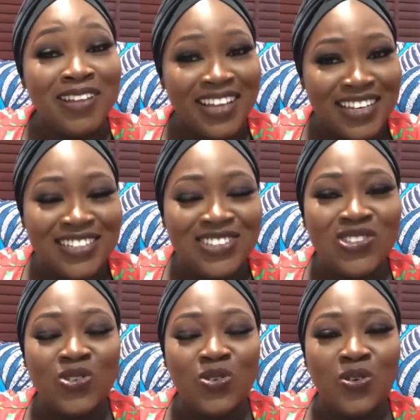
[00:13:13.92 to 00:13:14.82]
I'm
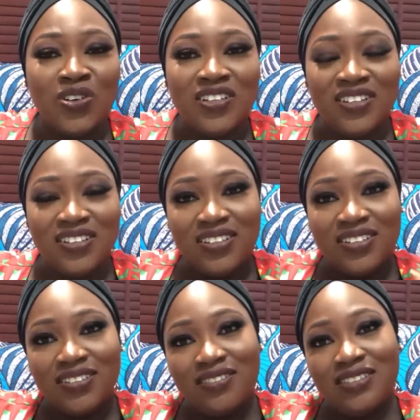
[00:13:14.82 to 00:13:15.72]
learning to
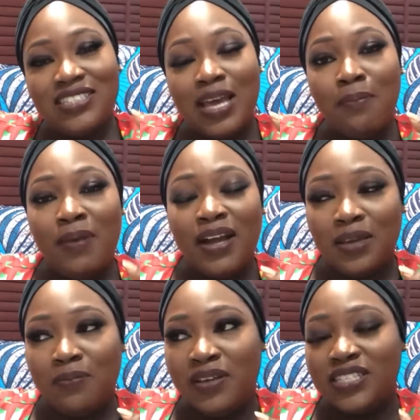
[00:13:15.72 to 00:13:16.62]
tap
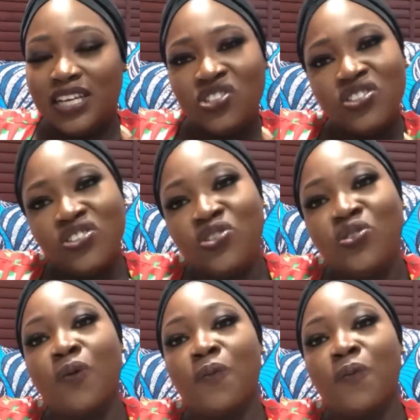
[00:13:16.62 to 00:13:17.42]
back a bit and just,